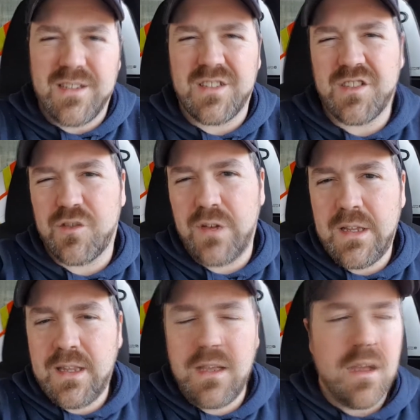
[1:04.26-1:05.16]

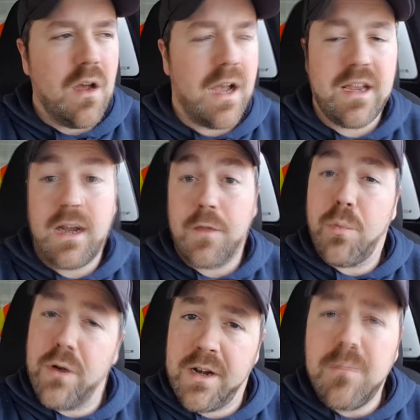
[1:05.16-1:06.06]
discreetly. I can either
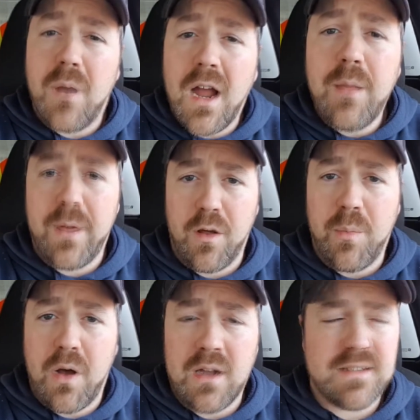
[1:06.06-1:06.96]
put it in my
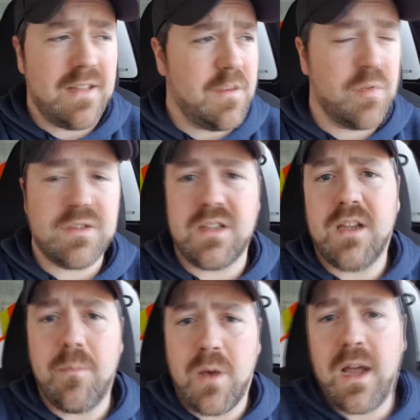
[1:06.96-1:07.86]
mailbox and the person can
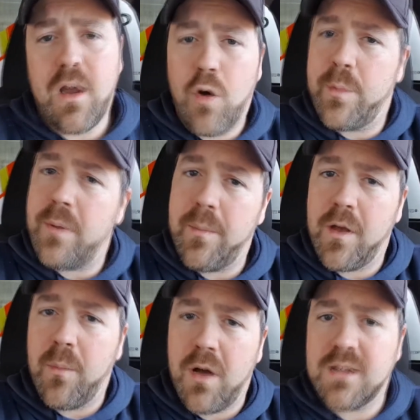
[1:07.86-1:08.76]
come by, open my
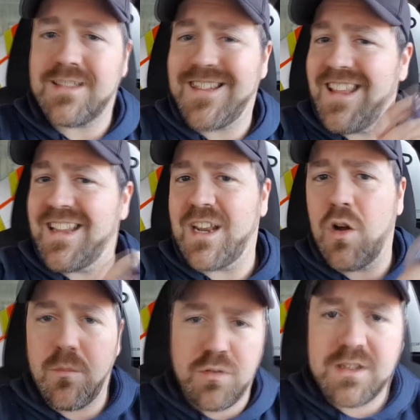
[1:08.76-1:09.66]
mailbox, take it
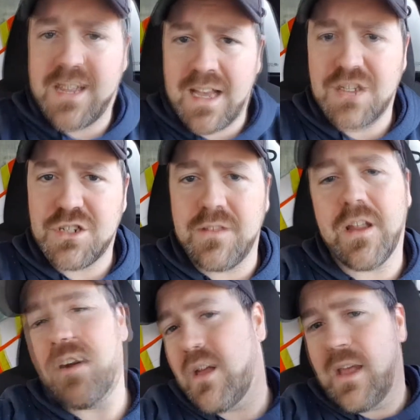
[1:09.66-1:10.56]
out, put the cash in
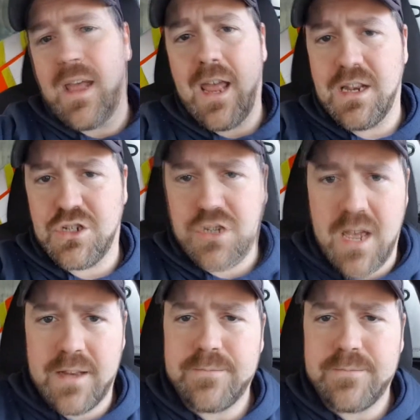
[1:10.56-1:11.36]
there, and jet.